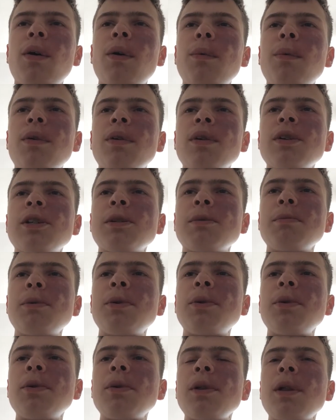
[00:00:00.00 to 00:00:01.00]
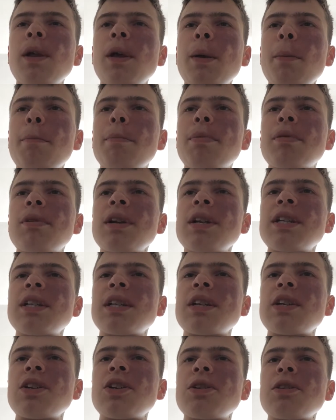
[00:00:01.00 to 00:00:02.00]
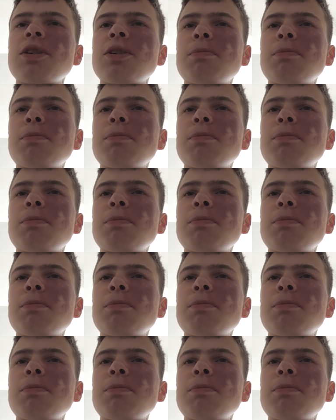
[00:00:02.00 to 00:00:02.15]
were a small British